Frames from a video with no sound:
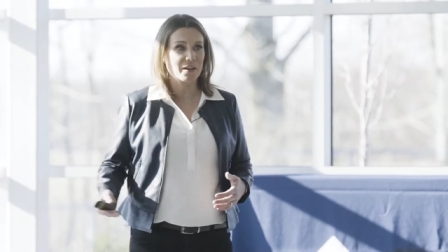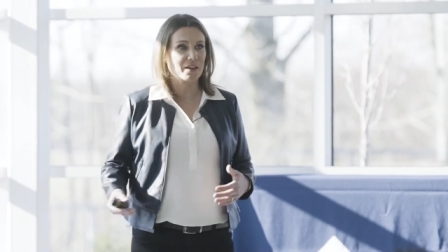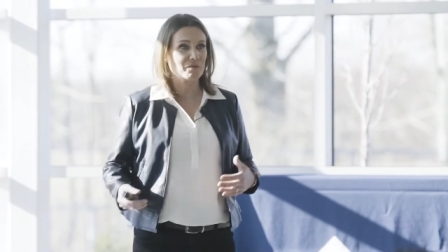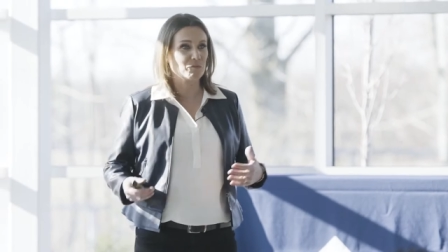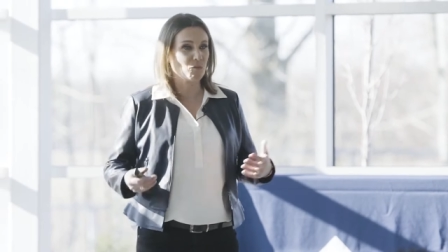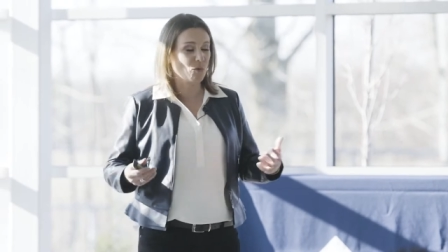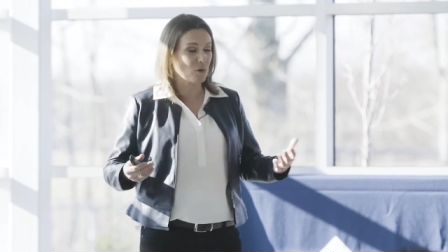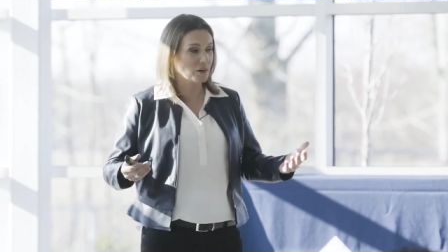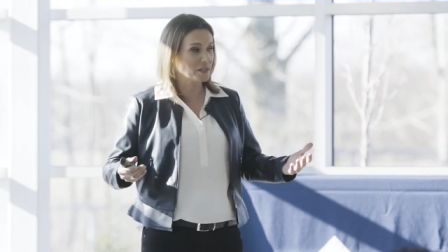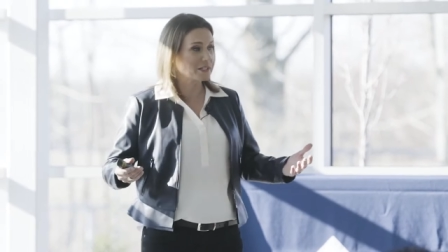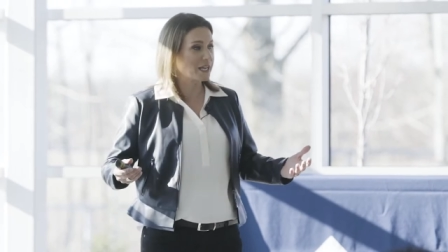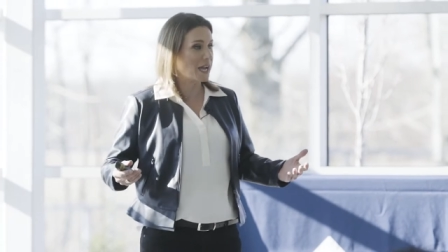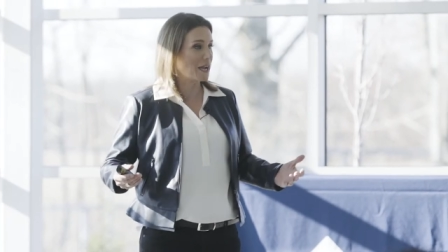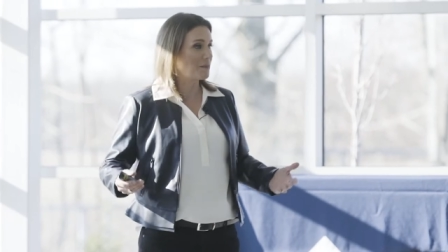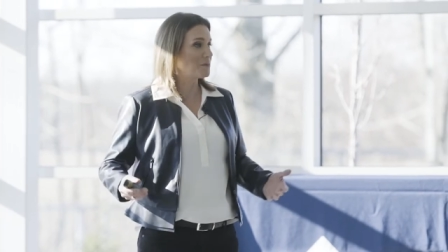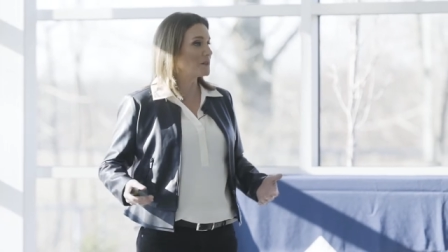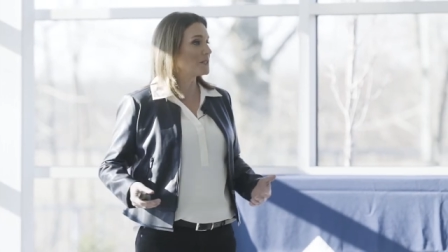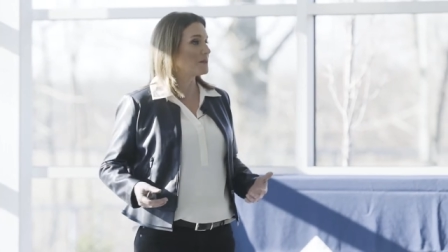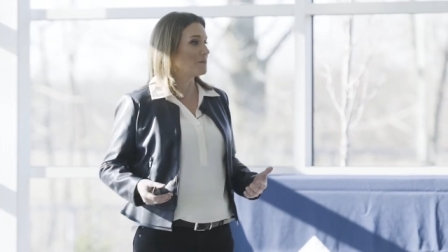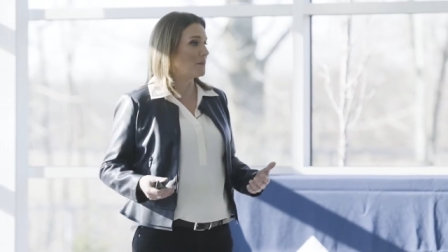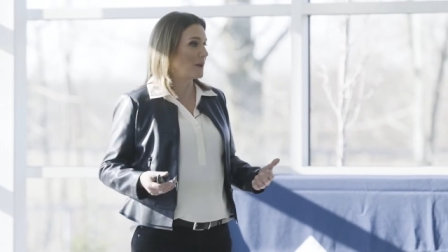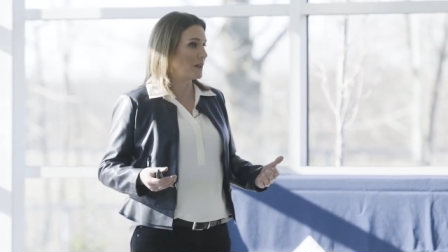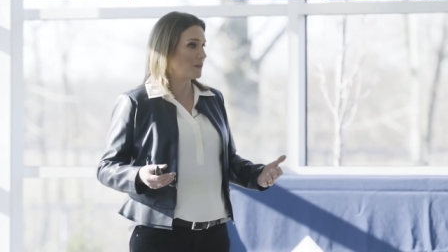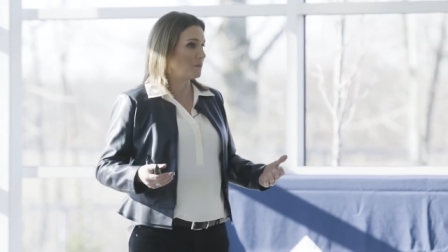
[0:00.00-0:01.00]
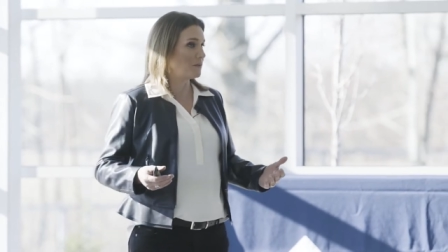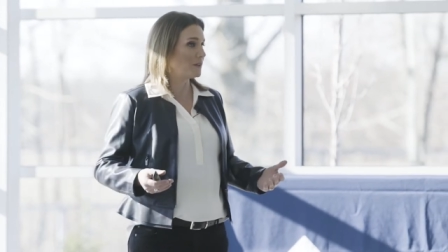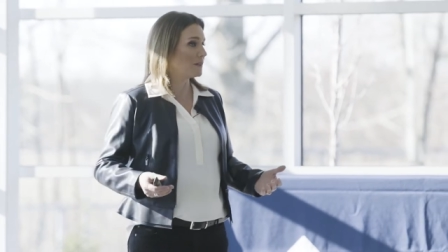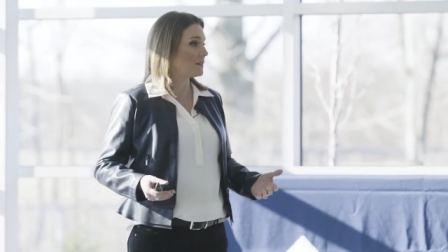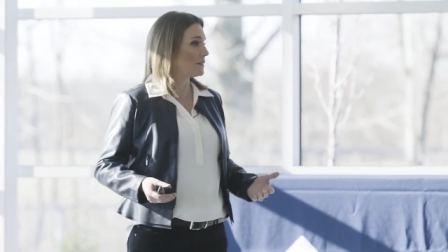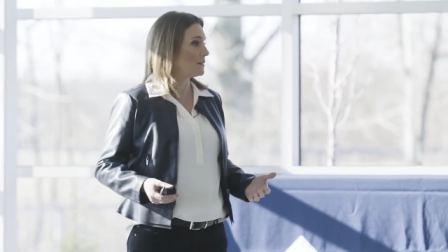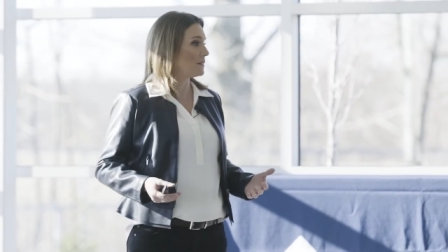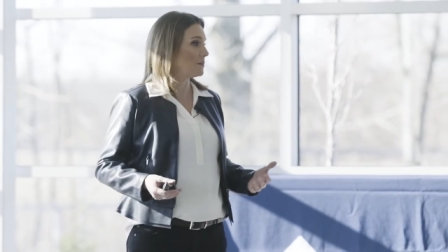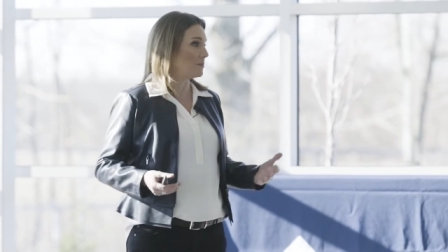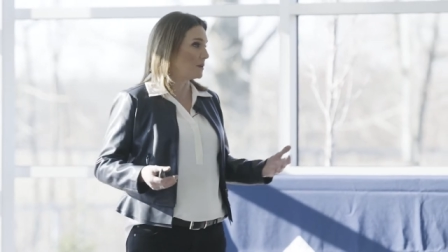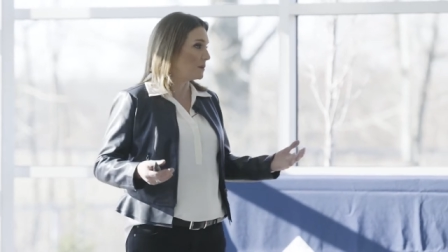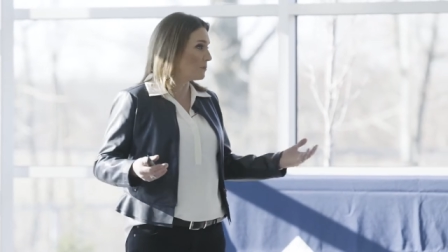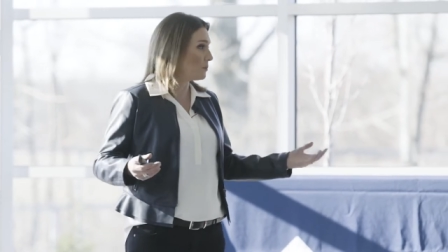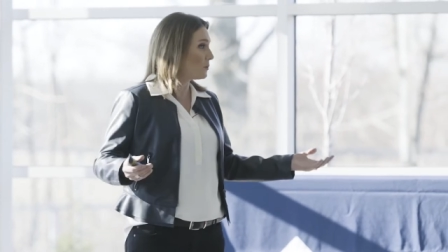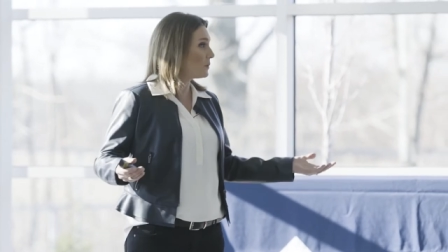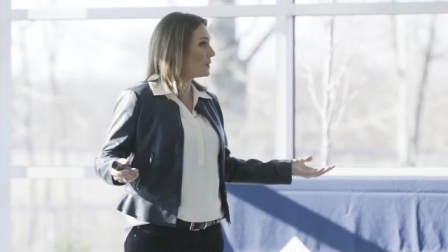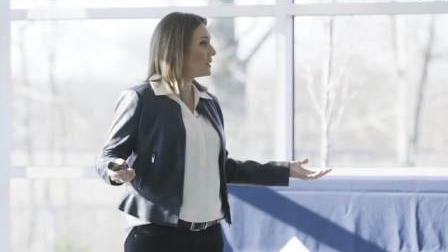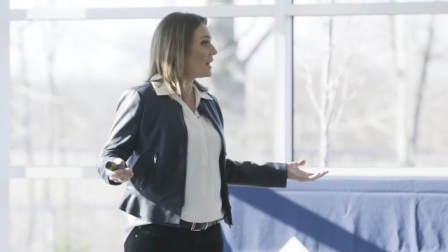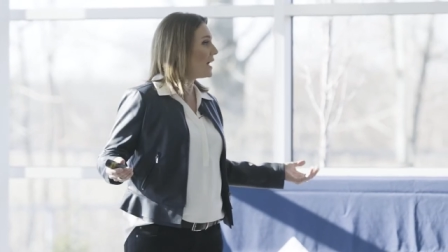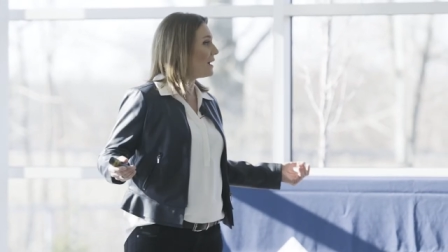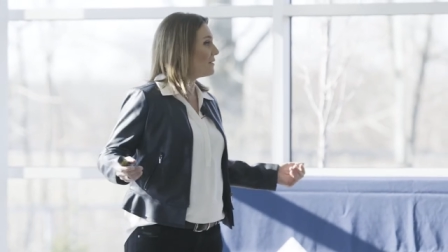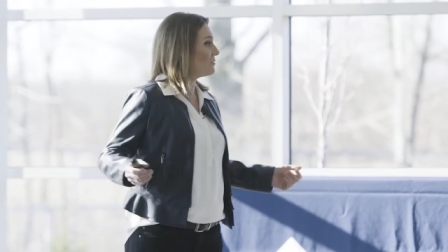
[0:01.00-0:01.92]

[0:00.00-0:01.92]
we have more time to spend with the people we